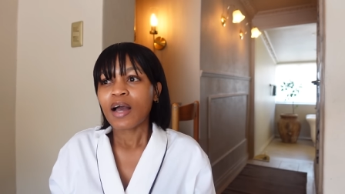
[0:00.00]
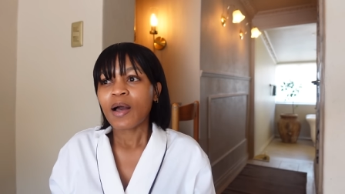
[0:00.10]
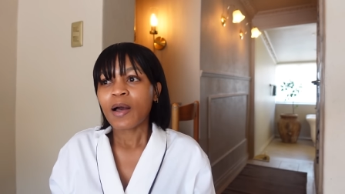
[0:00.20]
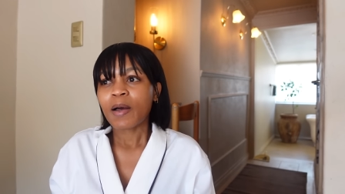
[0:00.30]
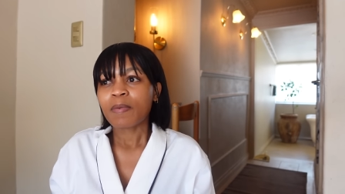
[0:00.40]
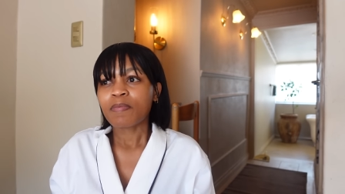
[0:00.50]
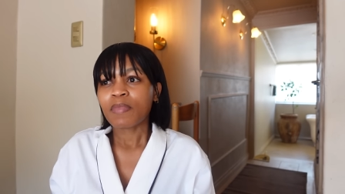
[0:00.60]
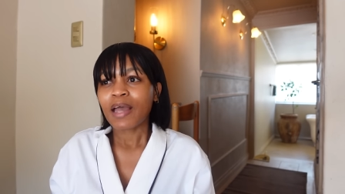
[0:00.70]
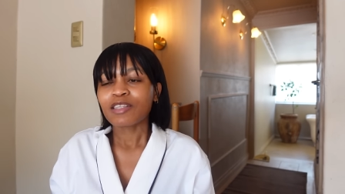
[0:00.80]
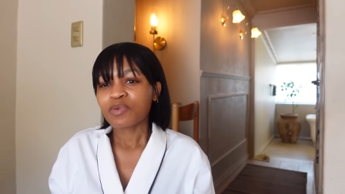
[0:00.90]

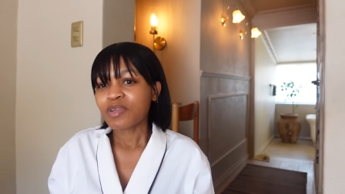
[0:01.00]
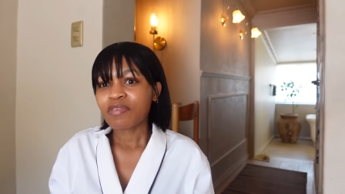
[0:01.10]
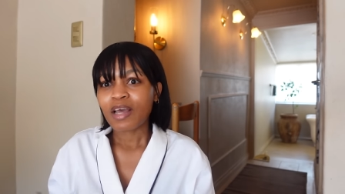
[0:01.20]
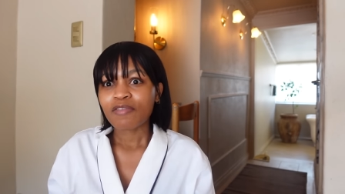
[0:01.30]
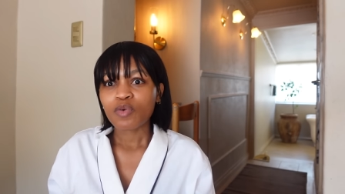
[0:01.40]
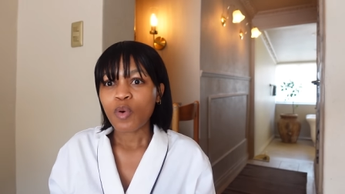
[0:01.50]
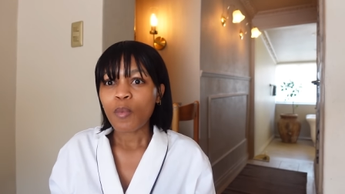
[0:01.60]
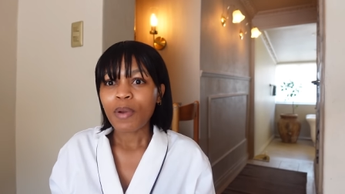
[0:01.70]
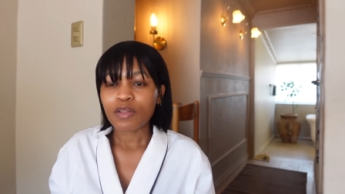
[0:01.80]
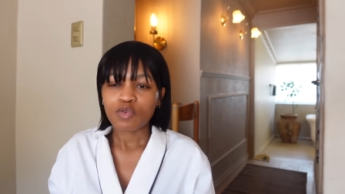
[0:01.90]
um, I don't even have to
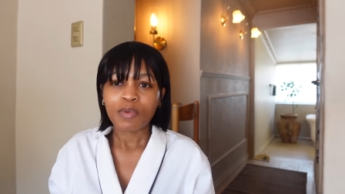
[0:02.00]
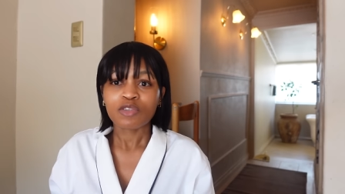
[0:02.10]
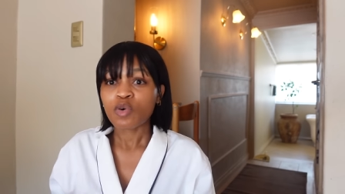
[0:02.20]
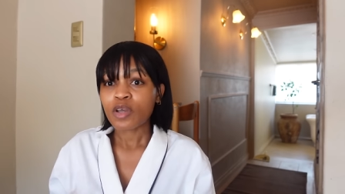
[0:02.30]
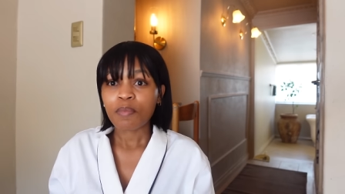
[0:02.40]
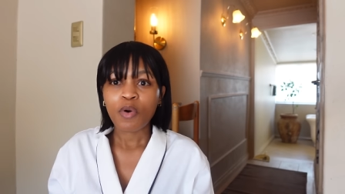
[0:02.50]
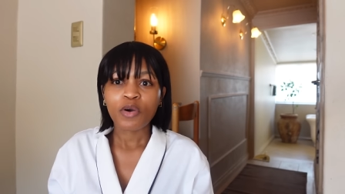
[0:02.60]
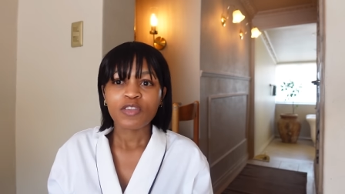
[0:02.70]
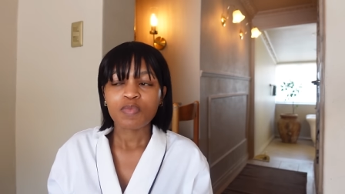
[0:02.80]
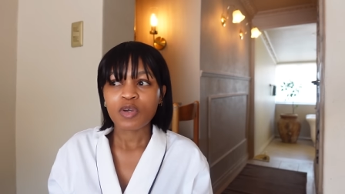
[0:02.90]
go back to my talking
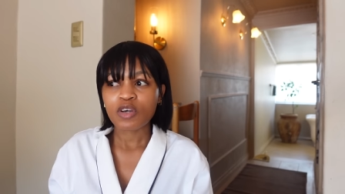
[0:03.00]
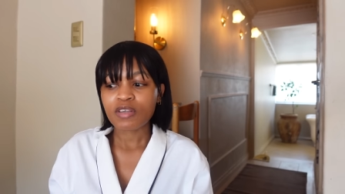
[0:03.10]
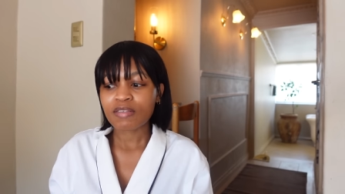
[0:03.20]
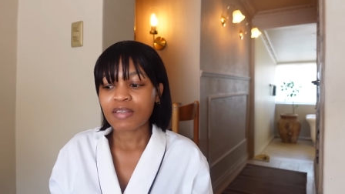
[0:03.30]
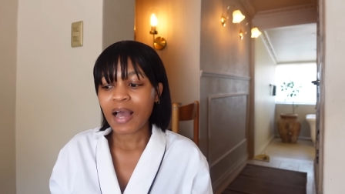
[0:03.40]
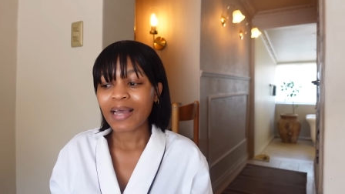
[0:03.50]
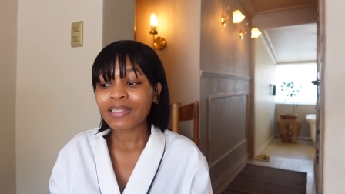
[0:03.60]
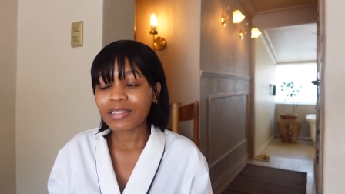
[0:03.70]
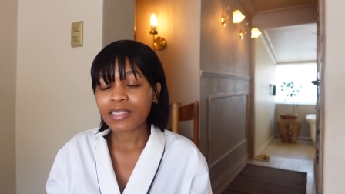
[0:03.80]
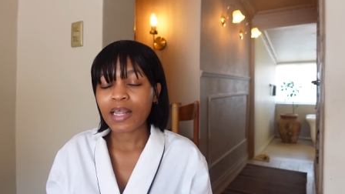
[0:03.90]
points because I
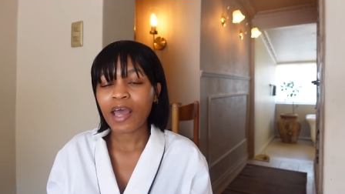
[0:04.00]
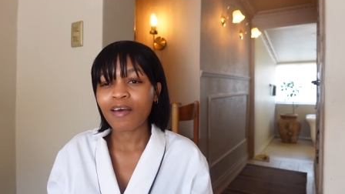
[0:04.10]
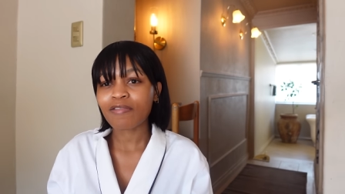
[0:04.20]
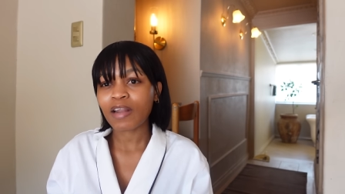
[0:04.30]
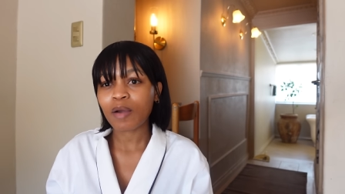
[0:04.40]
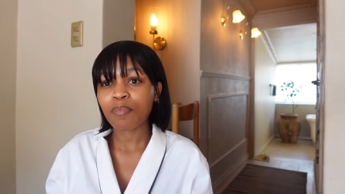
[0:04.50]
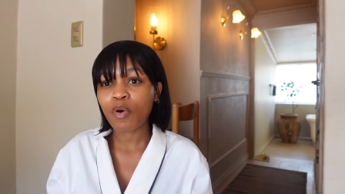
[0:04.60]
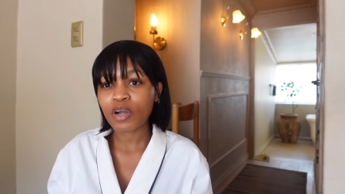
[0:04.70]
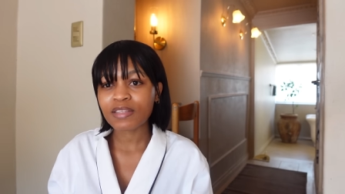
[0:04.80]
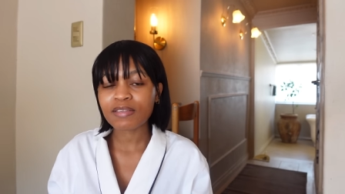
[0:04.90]
did have like
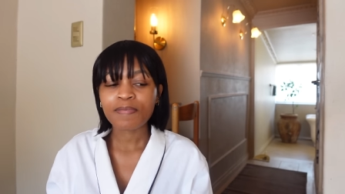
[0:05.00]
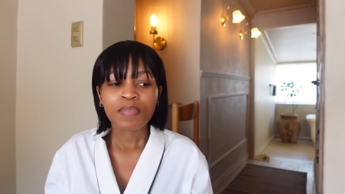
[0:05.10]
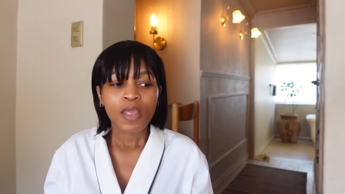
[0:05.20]
points